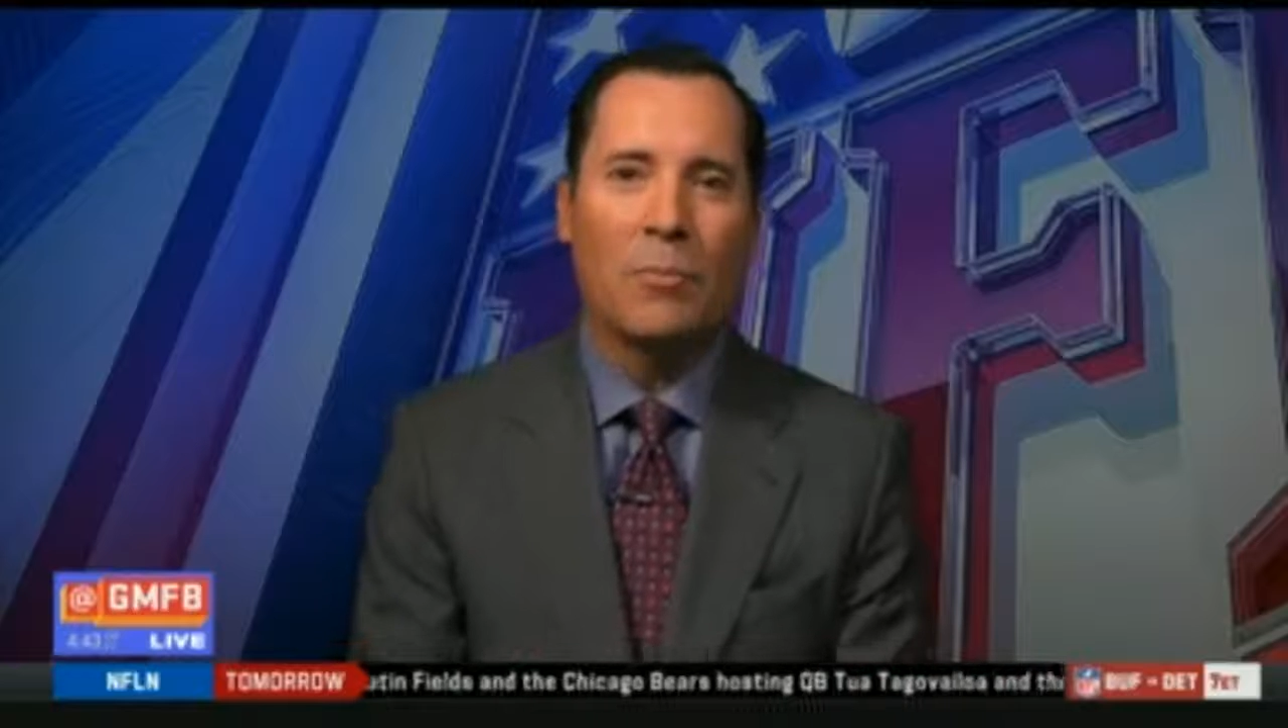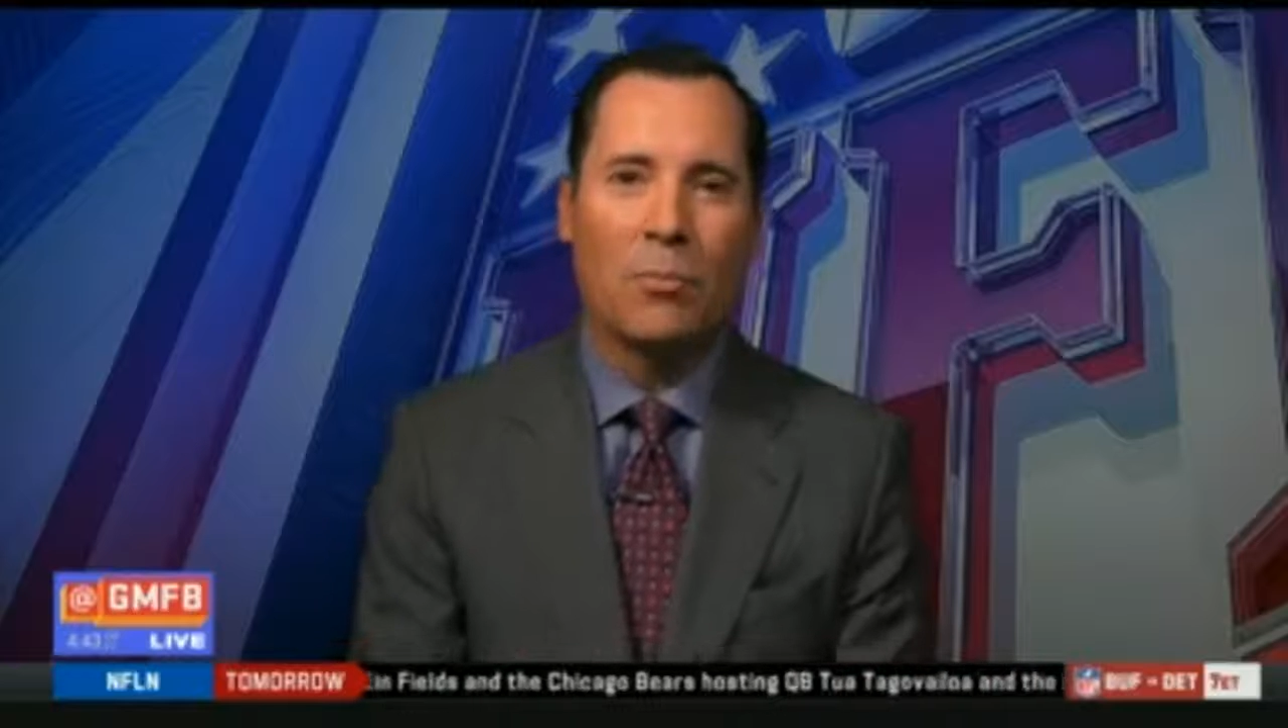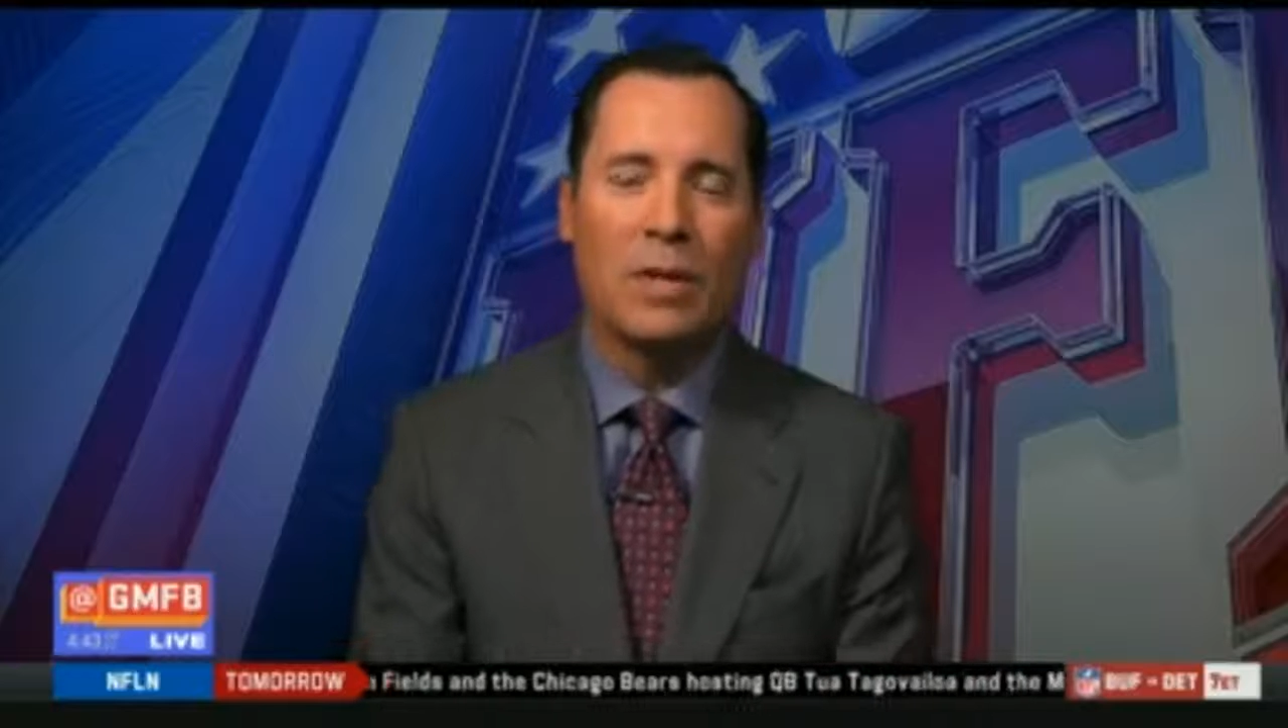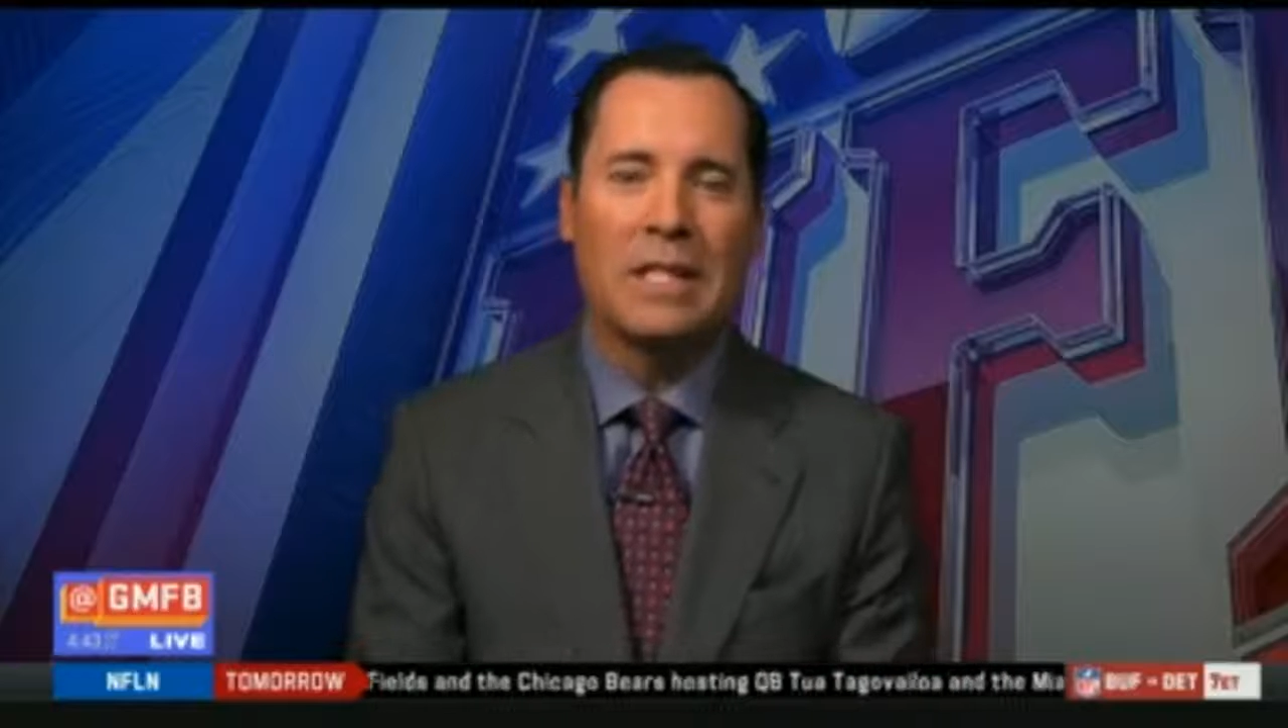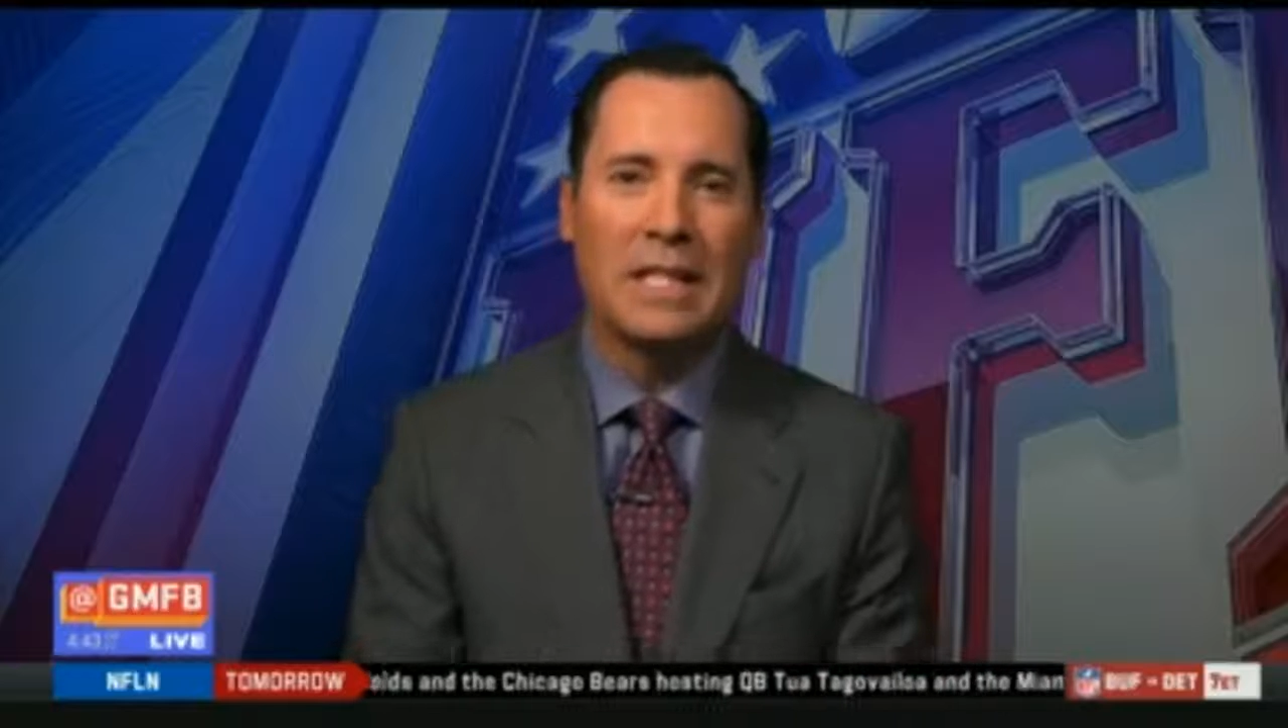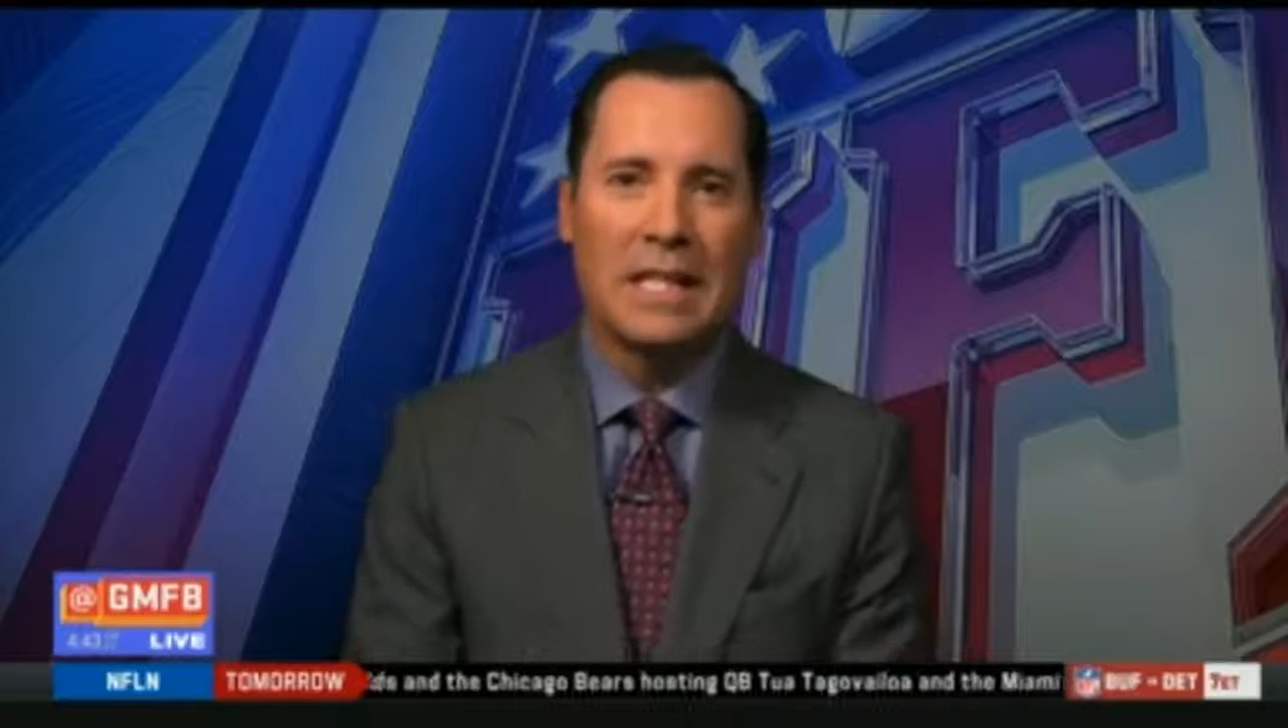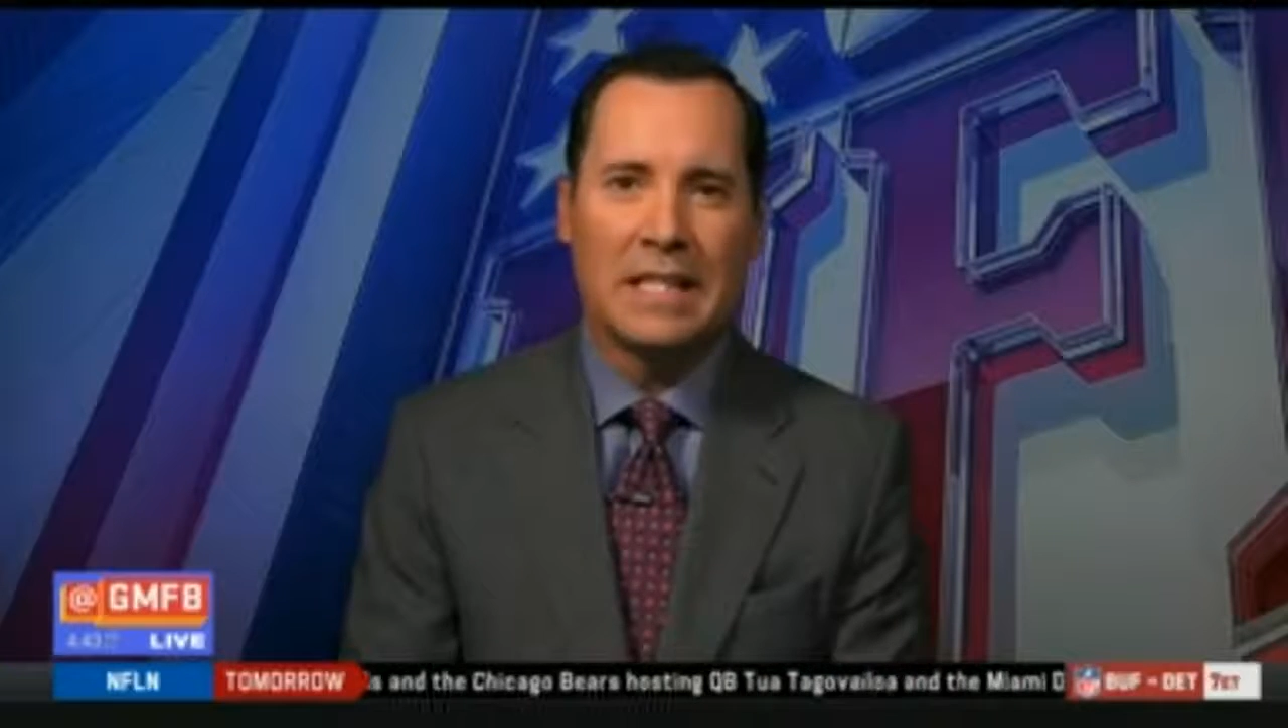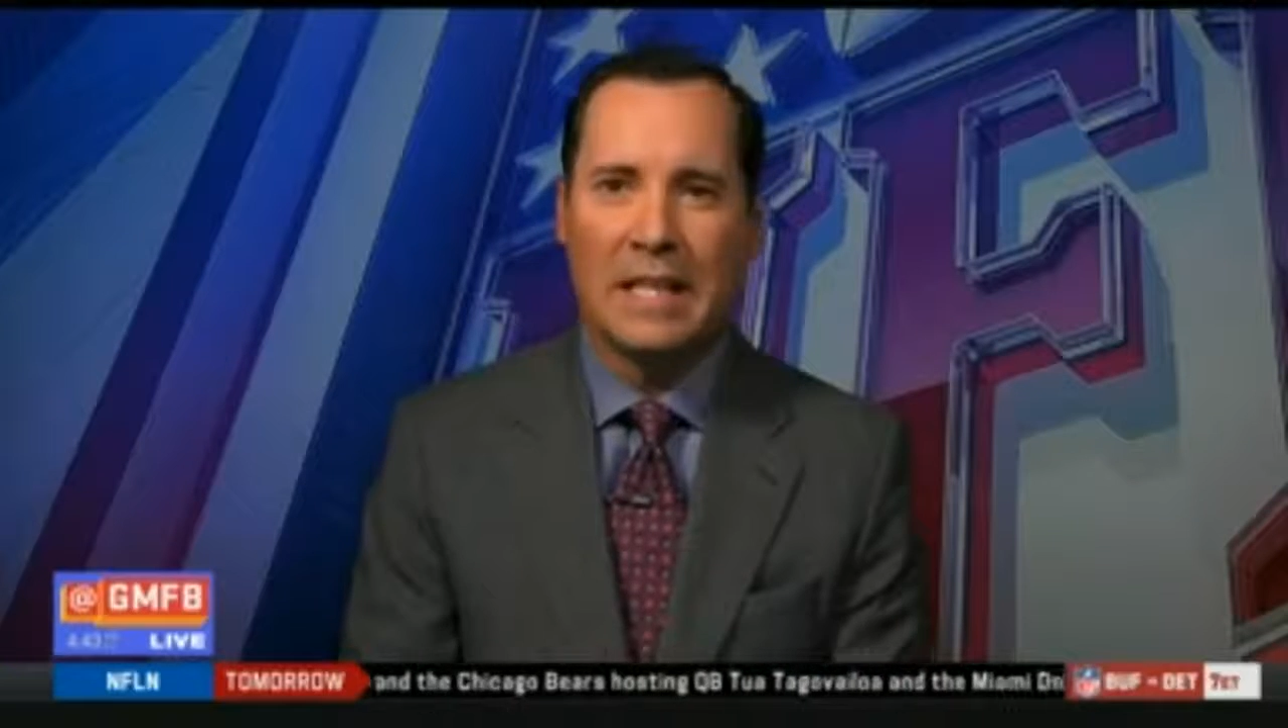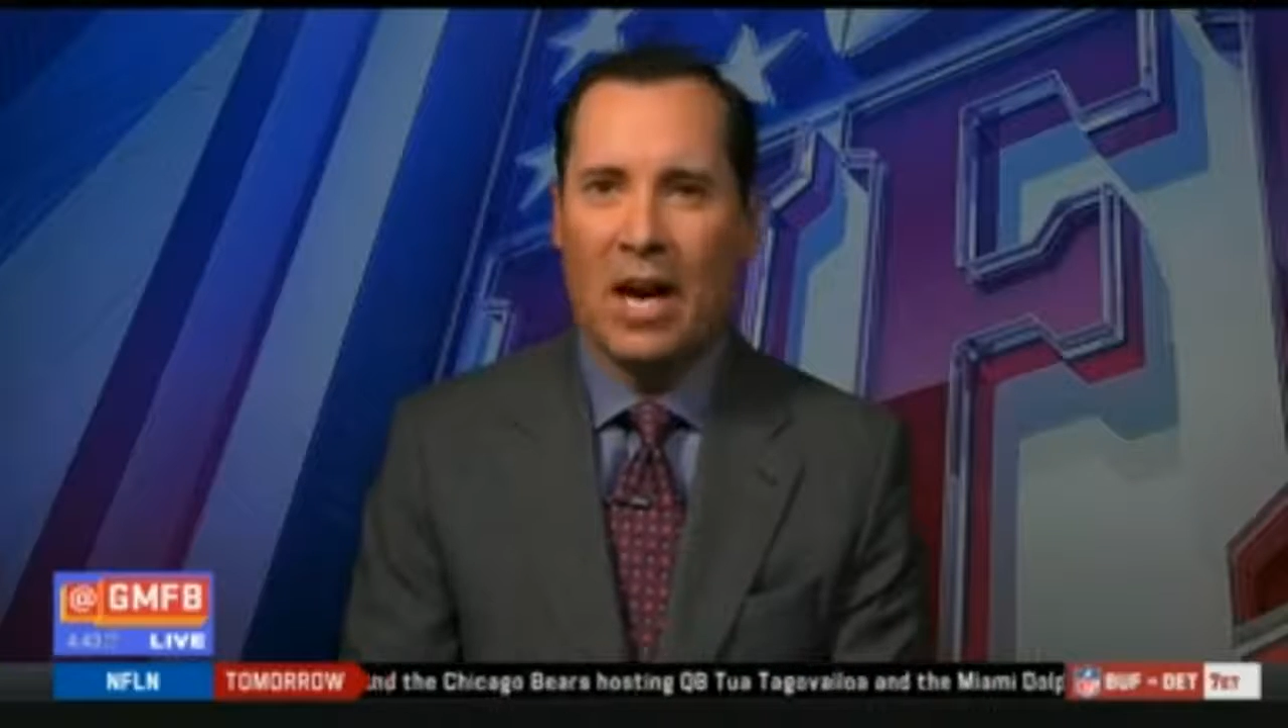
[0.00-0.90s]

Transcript: preseason